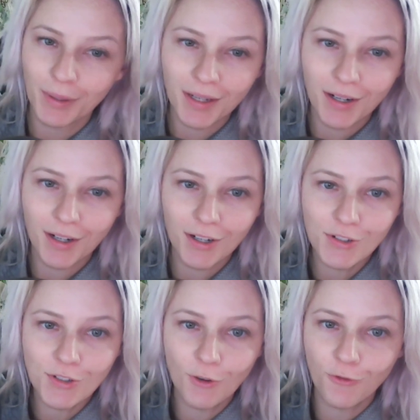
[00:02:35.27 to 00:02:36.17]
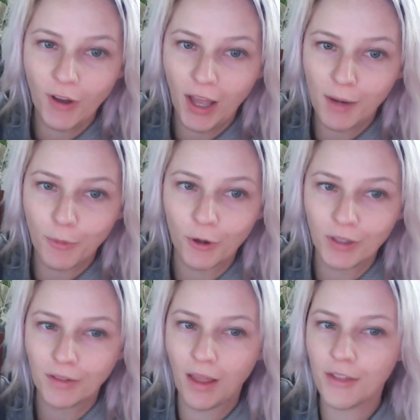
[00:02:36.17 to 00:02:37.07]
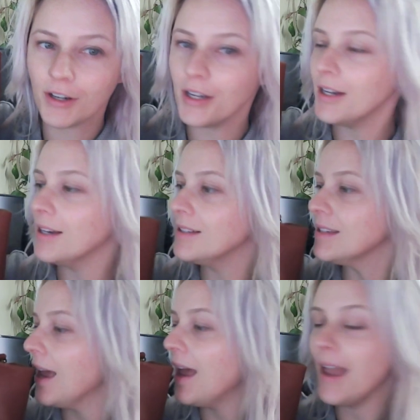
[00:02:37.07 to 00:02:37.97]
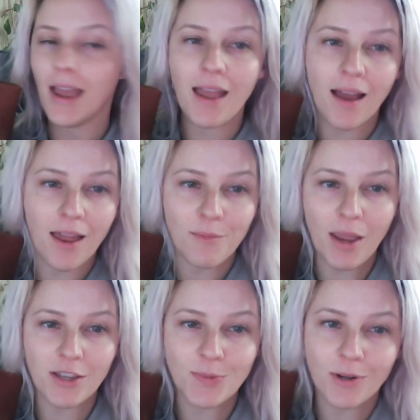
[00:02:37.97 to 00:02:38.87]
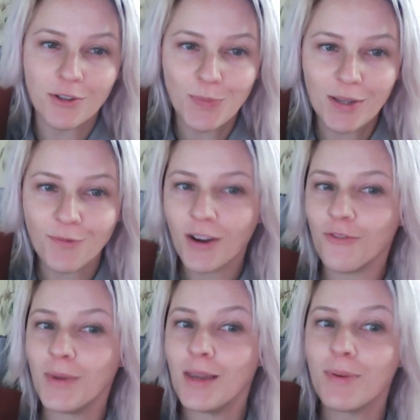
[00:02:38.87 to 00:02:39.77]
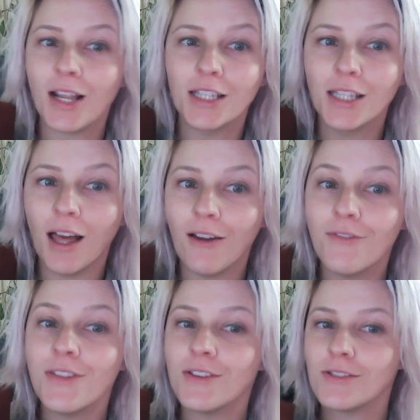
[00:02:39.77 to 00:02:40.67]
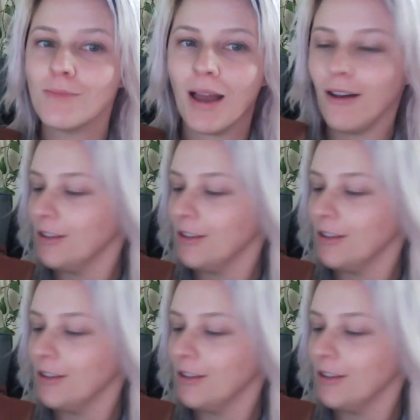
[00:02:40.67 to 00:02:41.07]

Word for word: here, so fun, Portland Leather Goods, and my husband always makes fun of me, but I love the smell.